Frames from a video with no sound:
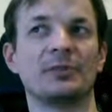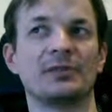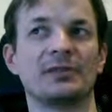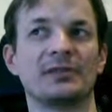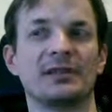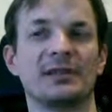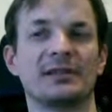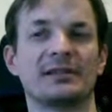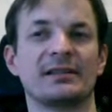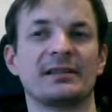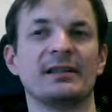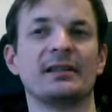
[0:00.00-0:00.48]
He
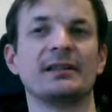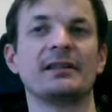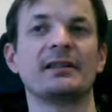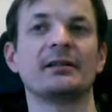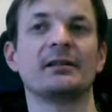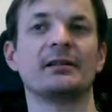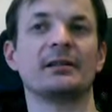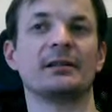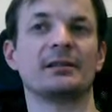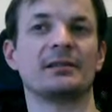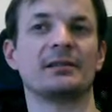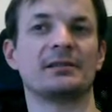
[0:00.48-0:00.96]
says
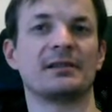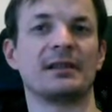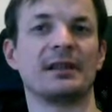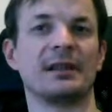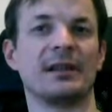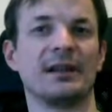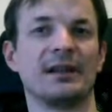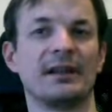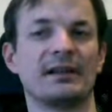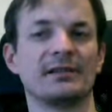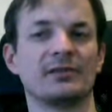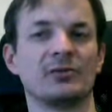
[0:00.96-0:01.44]
there's an
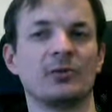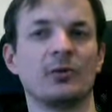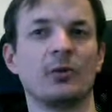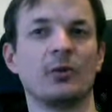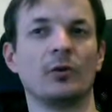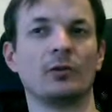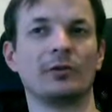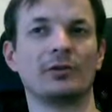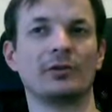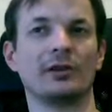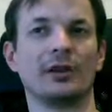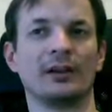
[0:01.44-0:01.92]

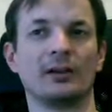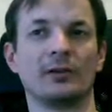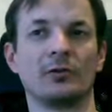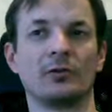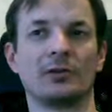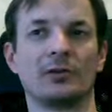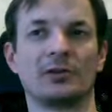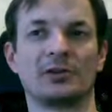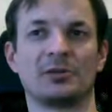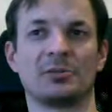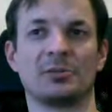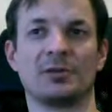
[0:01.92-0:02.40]
is-ought
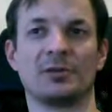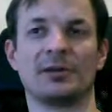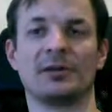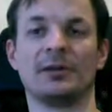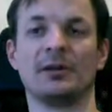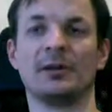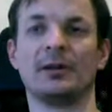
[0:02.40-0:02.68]
dichotomy,